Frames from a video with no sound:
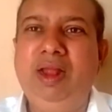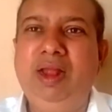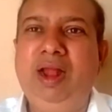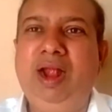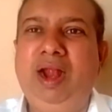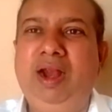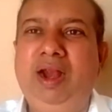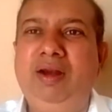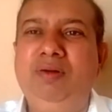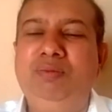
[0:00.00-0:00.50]

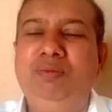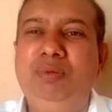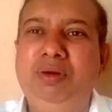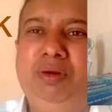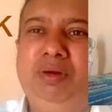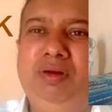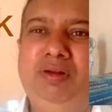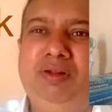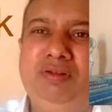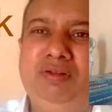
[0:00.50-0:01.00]
And we
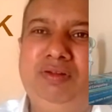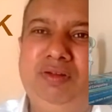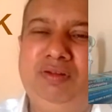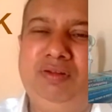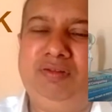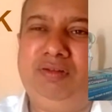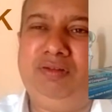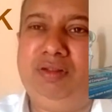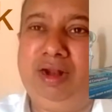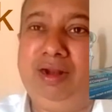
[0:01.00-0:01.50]
will
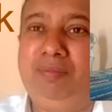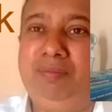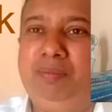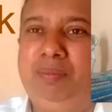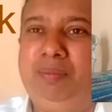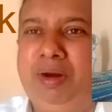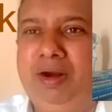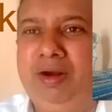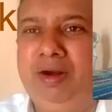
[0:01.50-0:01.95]
discuss that part